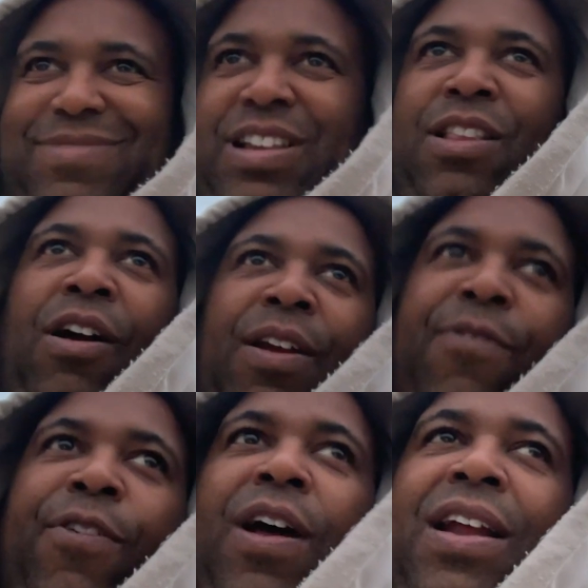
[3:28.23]
Like,
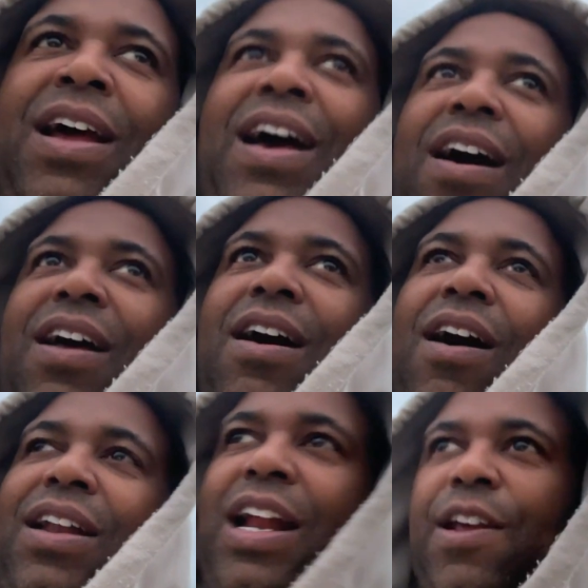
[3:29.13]

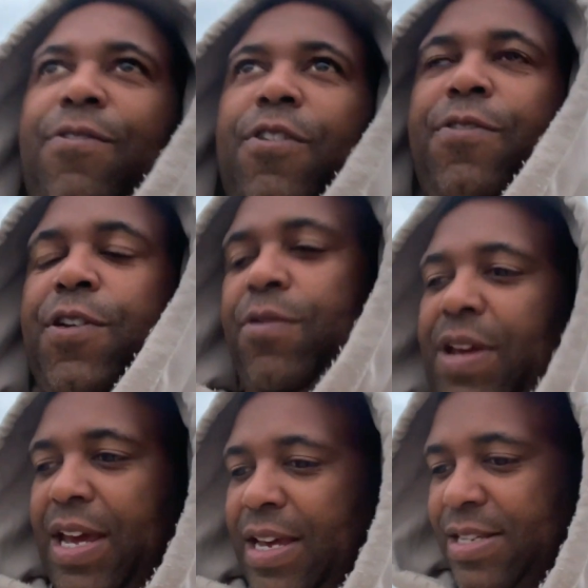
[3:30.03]
I'd had it for a few
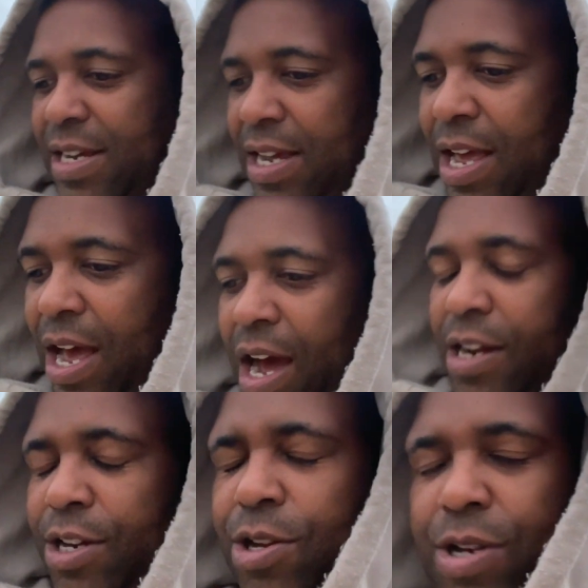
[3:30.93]
years, and
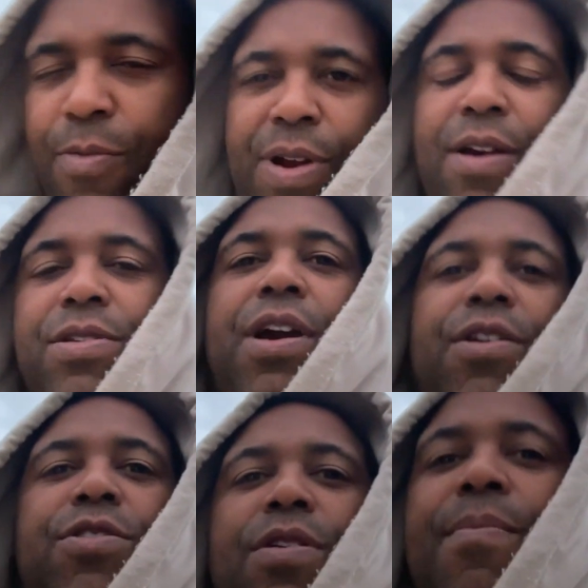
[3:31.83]
I knew that when I was going
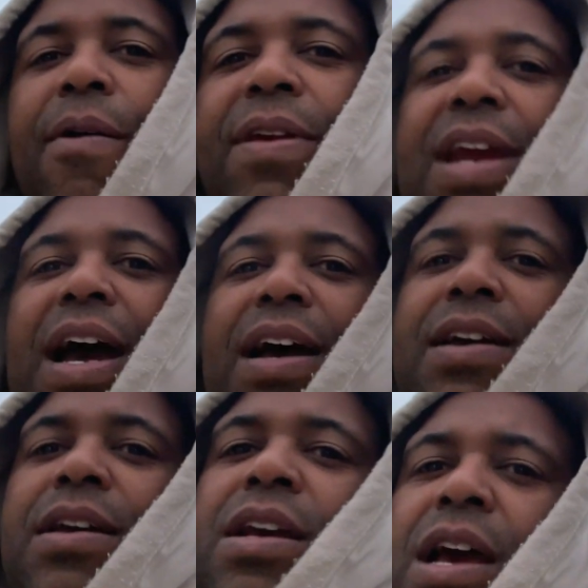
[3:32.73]
to America,
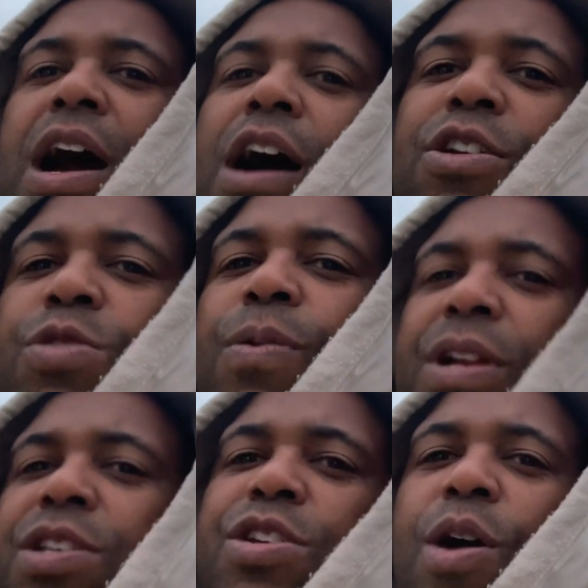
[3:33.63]
I just
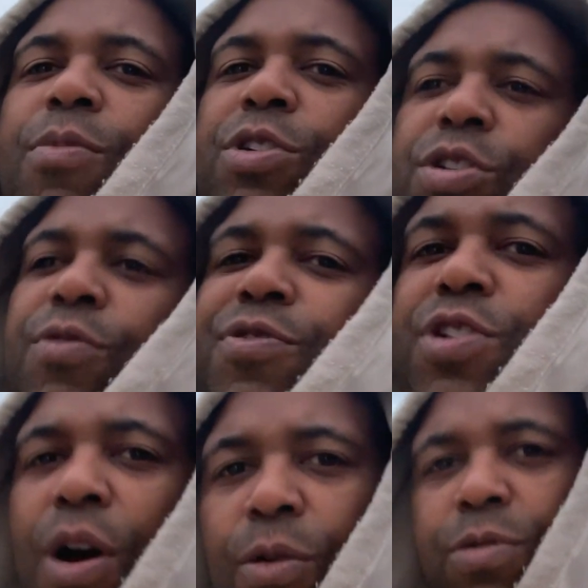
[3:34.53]
wanted so much stuff
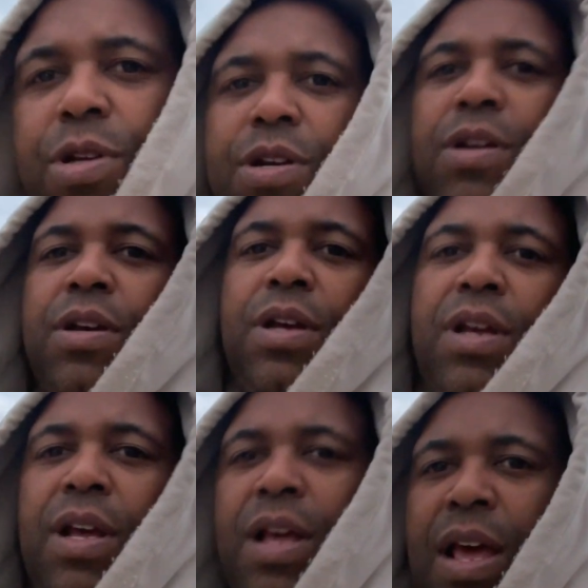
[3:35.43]
sold
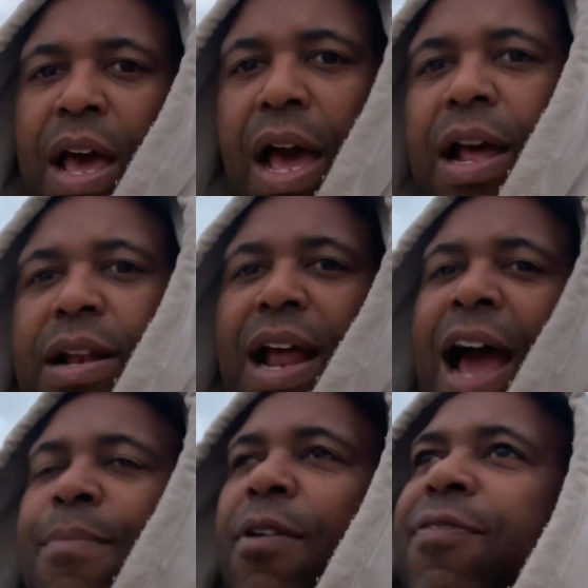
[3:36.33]
and
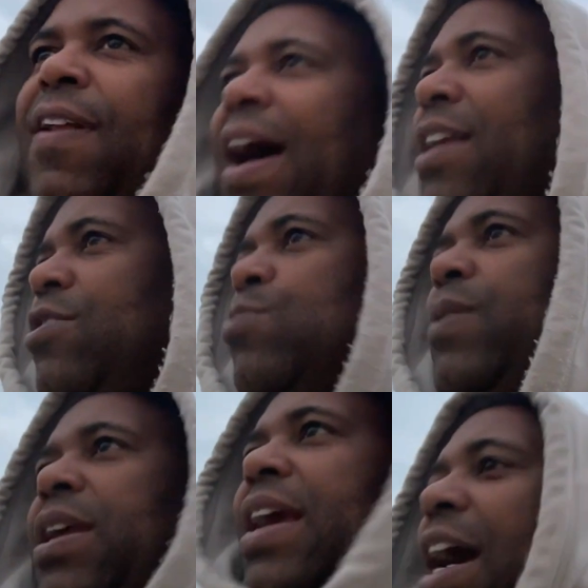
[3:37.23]
out my flat, and I just
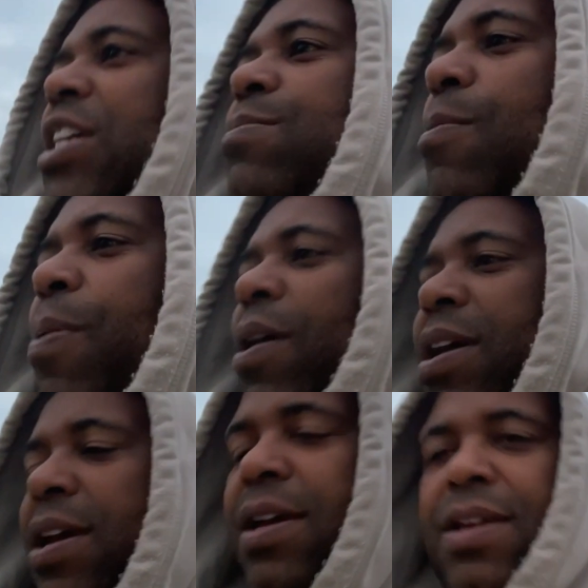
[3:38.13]
wanted cash in my pocket.